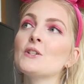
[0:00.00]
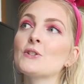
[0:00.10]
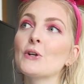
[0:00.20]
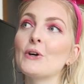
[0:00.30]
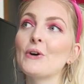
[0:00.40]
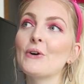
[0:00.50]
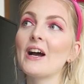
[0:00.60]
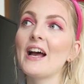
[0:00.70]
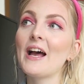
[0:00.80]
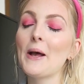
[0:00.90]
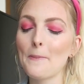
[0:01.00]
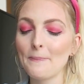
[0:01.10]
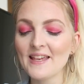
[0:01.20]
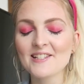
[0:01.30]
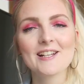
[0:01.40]
So
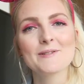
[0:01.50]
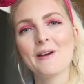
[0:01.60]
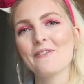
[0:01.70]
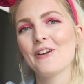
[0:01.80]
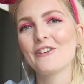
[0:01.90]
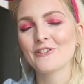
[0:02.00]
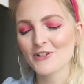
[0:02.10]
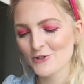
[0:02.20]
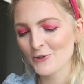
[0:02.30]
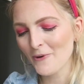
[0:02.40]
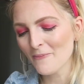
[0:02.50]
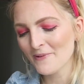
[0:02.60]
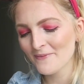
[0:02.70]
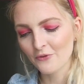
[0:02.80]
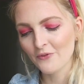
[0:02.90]
yes, that's my favorite
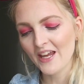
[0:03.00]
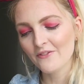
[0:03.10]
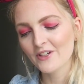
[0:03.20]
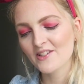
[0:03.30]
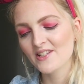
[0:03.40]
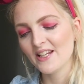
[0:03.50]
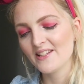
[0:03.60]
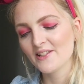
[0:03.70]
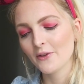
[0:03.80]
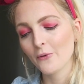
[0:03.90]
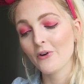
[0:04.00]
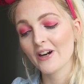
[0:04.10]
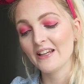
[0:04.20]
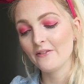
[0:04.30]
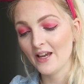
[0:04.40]
shop. Your favorite season
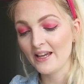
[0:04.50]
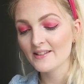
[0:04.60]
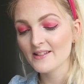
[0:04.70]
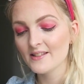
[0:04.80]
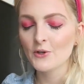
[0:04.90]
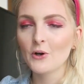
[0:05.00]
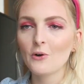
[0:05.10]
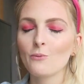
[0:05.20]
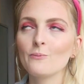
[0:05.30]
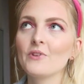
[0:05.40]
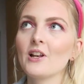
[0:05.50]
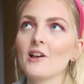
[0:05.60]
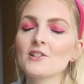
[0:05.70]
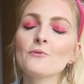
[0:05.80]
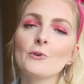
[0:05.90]
or event? So the
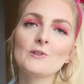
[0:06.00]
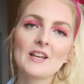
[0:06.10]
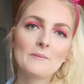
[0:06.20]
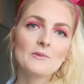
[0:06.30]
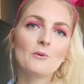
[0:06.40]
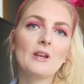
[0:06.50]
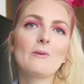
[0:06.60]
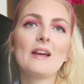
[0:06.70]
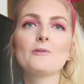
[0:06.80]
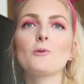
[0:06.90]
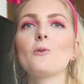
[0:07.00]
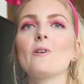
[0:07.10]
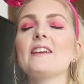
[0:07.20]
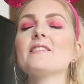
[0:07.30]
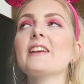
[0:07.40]
last few times we went
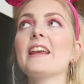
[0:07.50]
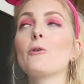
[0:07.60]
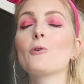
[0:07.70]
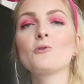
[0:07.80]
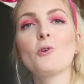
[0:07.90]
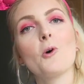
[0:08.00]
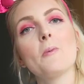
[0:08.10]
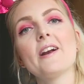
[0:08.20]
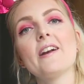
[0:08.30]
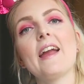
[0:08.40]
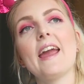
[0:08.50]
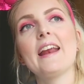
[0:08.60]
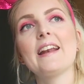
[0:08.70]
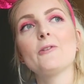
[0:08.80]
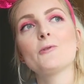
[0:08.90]
always in October,
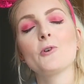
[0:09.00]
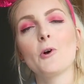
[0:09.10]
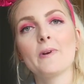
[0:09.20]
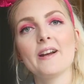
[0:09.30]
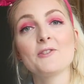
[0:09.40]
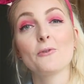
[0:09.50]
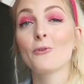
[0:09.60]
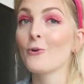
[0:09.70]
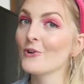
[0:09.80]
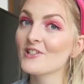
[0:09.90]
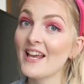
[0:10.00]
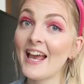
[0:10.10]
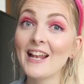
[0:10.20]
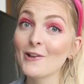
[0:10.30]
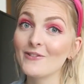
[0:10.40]
and in October is of course
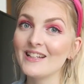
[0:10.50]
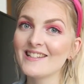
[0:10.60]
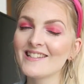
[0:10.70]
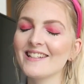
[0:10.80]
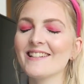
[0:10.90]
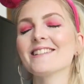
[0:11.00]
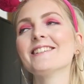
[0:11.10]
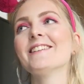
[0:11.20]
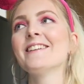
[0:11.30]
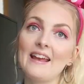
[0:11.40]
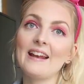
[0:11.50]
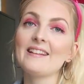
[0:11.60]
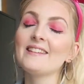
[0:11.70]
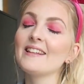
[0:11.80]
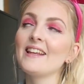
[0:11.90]
Halloween season. And
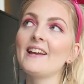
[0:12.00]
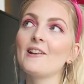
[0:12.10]
I think the